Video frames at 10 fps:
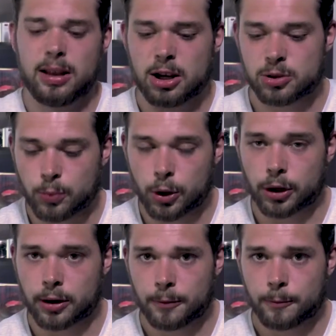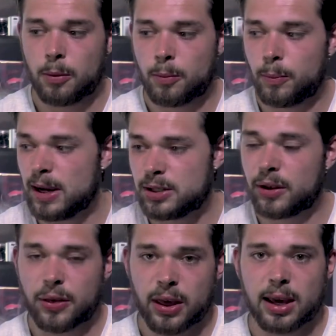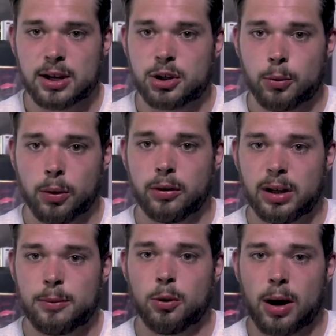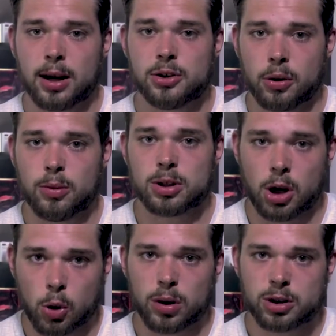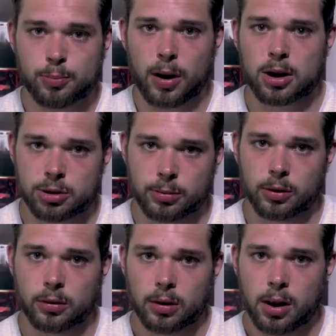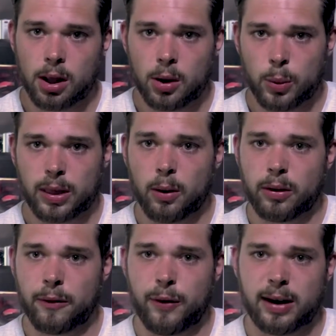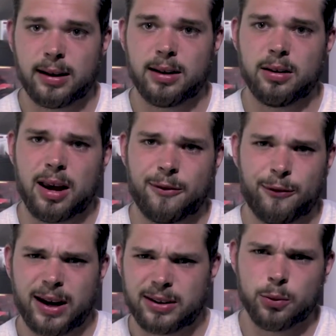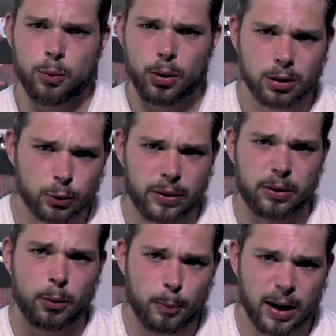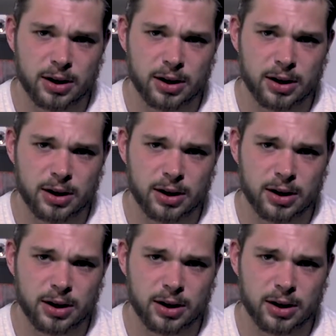That doesn't work. The basic thing is you want to keep your ISO as low as possible, without affecting the effect you want with your